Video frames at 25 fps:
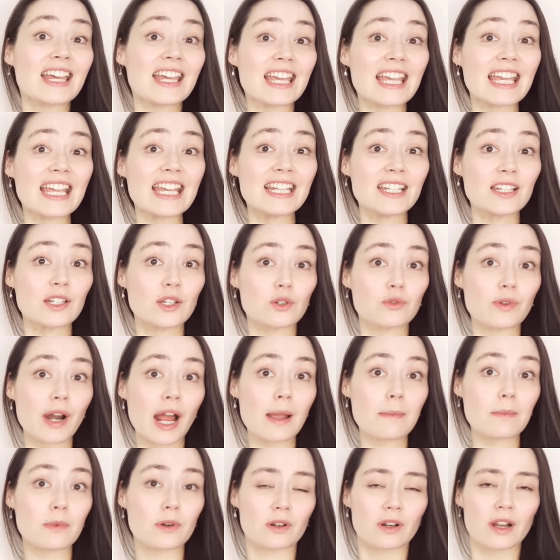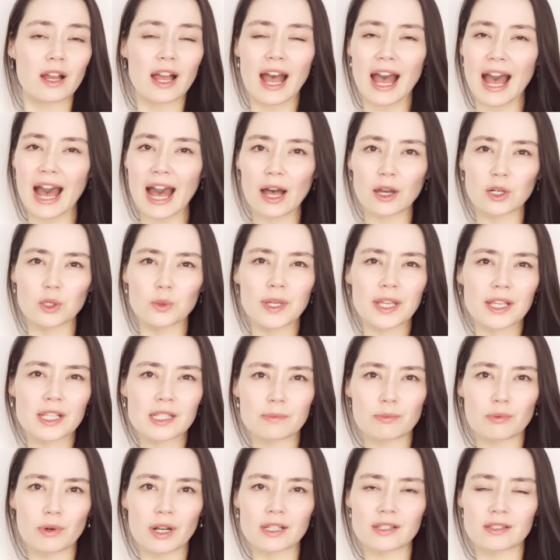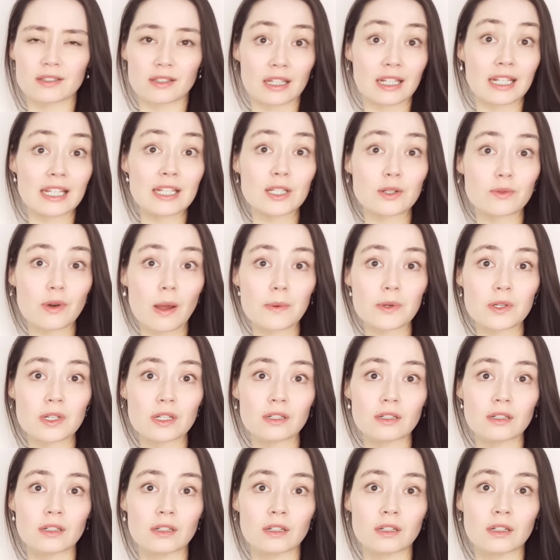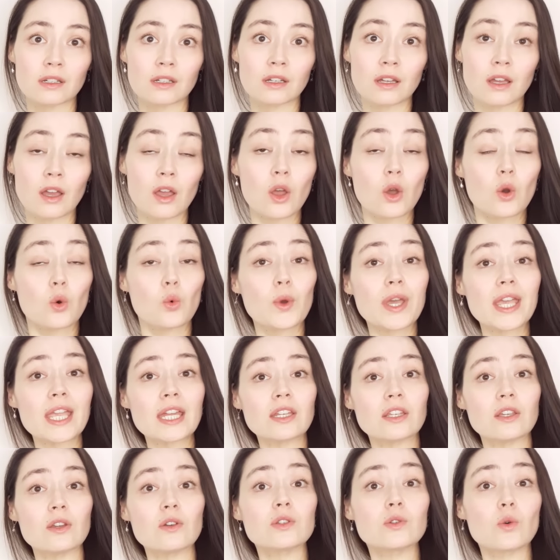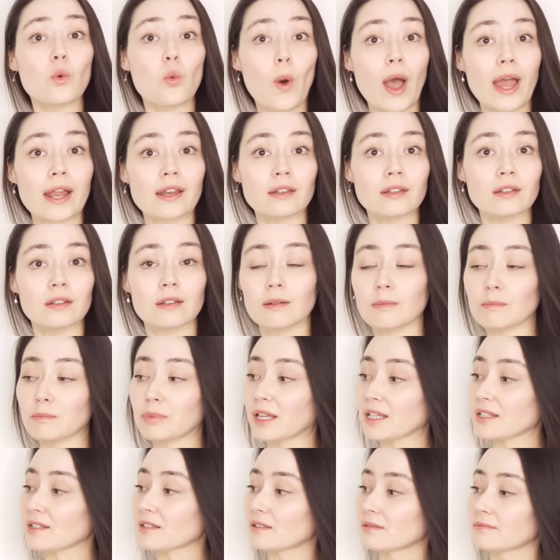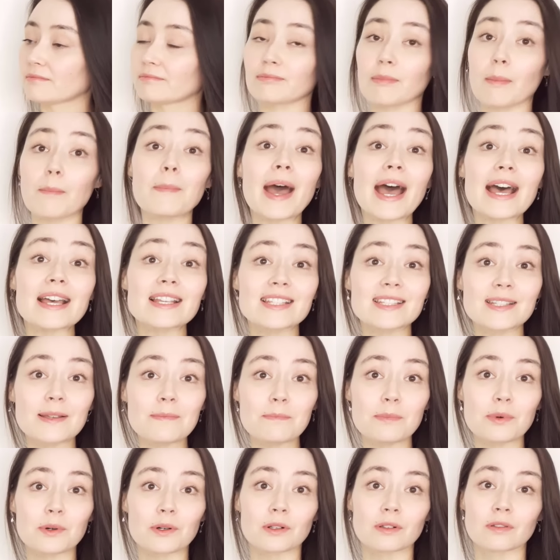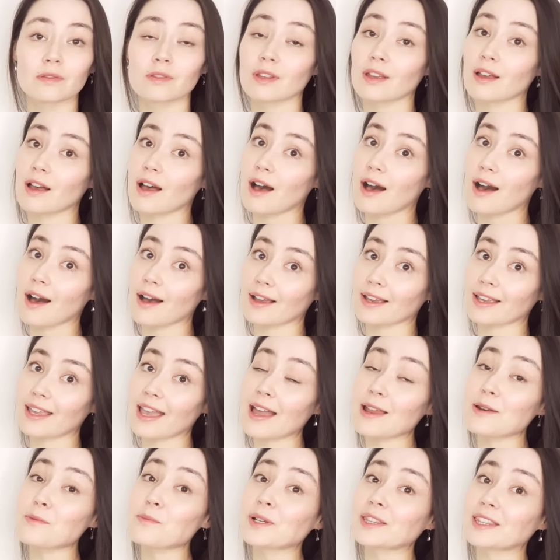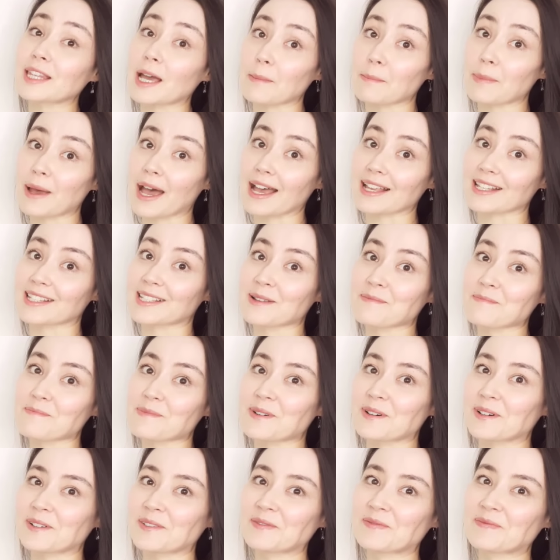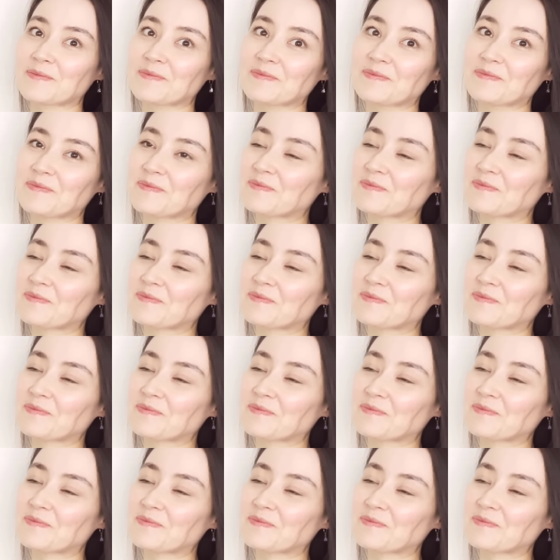In grammar, how do we express an interruption? We can use when plus past simple, again with that past simple.